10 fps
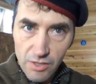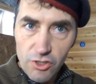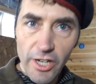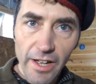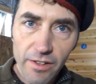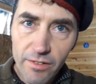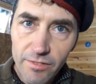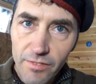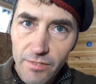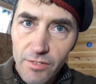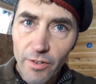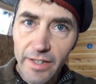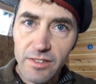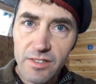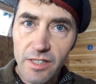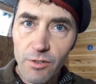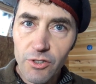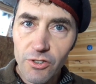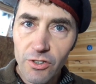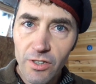chat so I can see
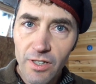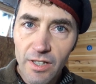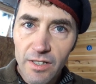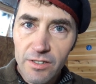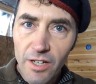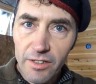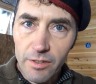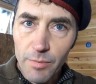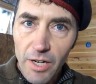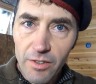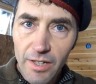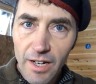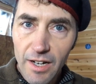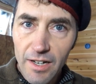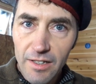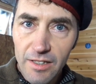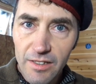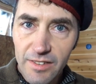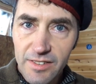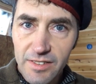what you're talking about.
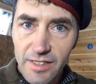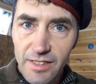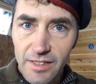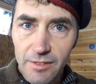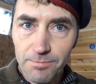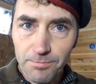Let's see.